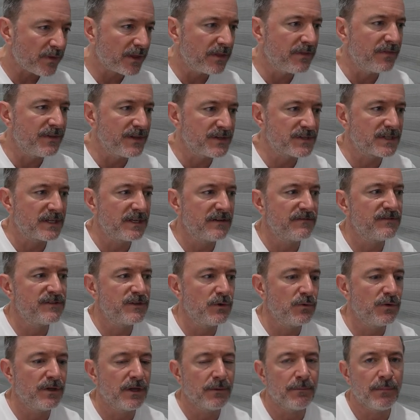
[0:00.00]
This gives
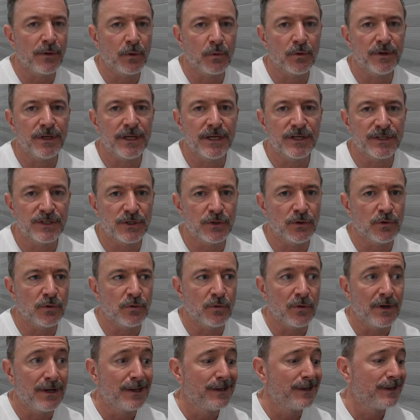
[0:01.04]
you the ability
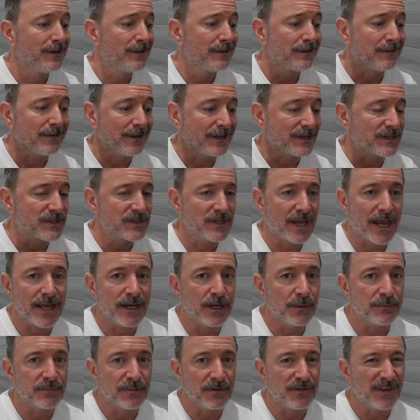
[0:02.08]
to like sign
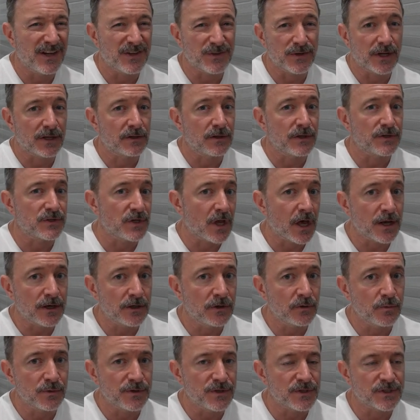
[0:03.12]
up to things like
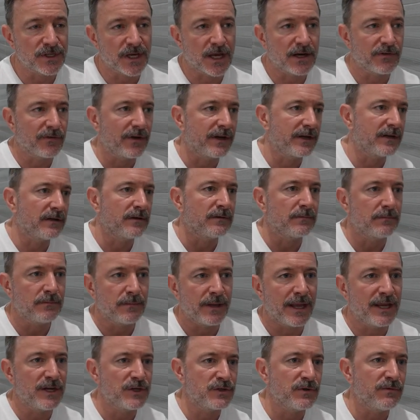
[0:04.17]
Lazada, which is kind of like a
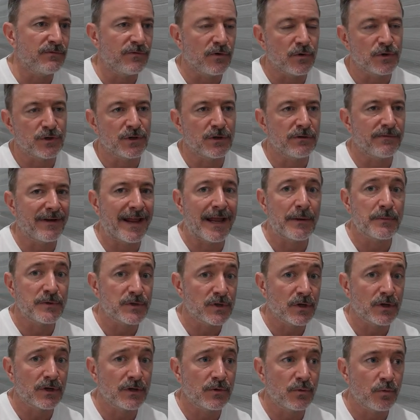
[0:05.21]
Asian version of
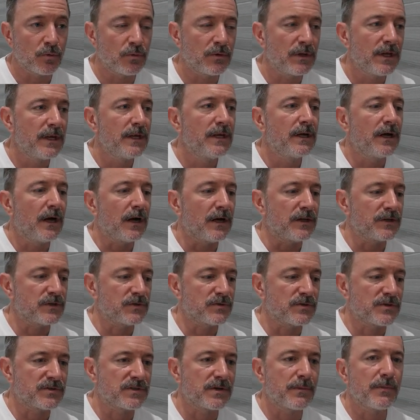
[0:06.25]
Amazon. So
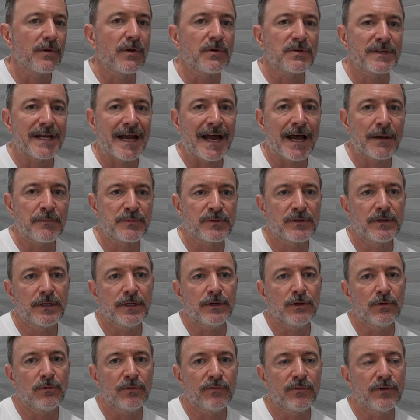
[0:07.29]
there's some of those apps
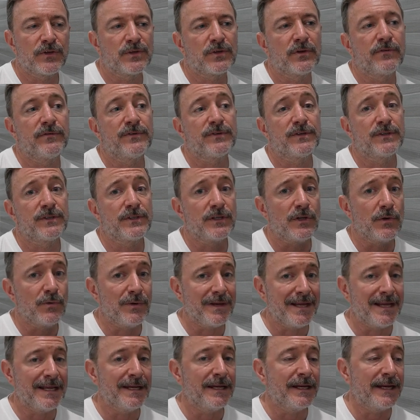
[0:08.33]
and delivery services, you
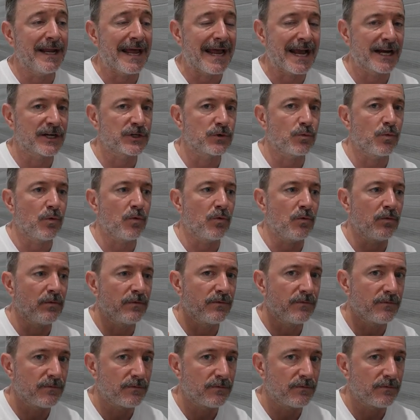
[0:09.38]
need an actual